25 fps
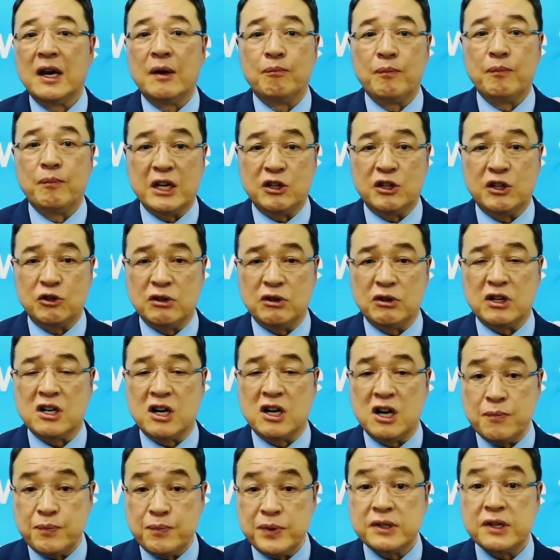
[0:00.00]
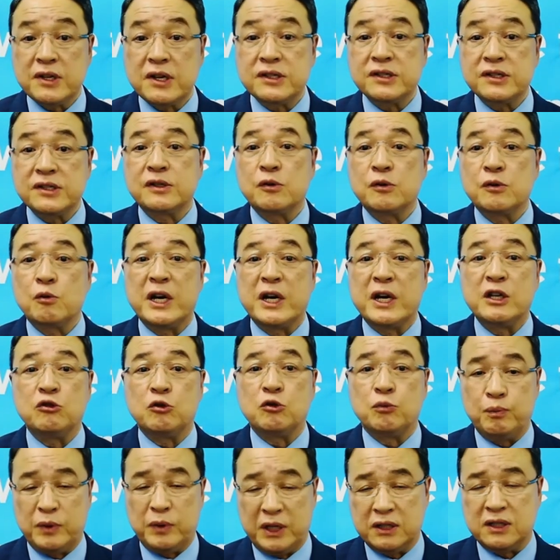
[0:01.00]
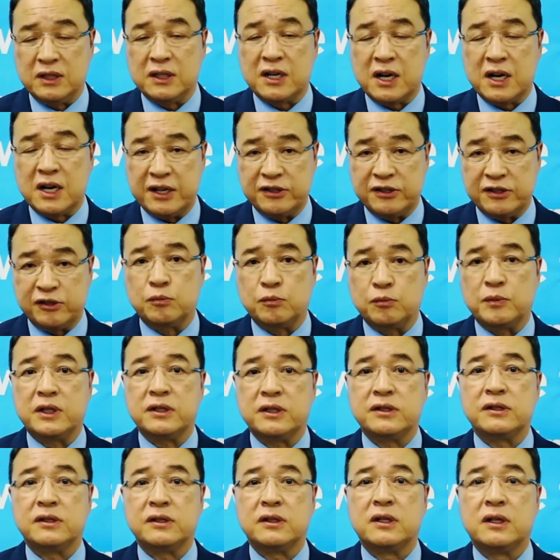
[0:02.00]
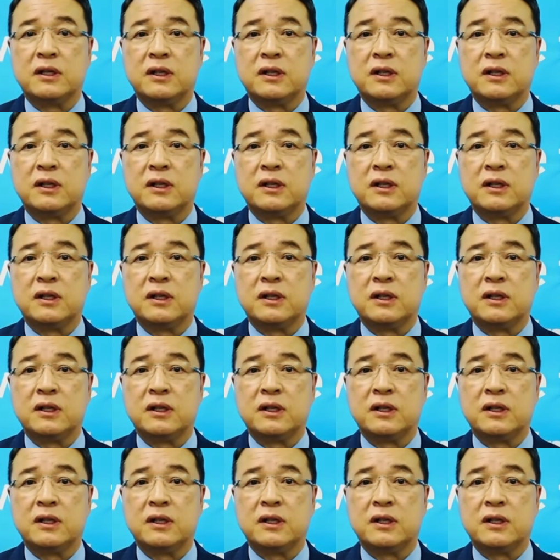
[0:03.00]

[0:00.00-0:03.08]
make your confidence when you meet customers.